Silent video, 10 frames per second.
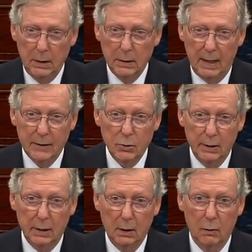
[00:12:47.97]
to actually
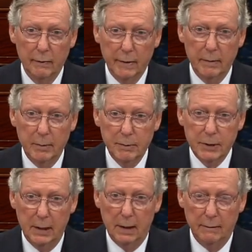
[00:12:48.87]
get hold of them
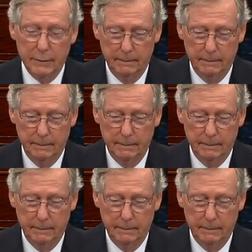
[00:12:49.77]
themselves?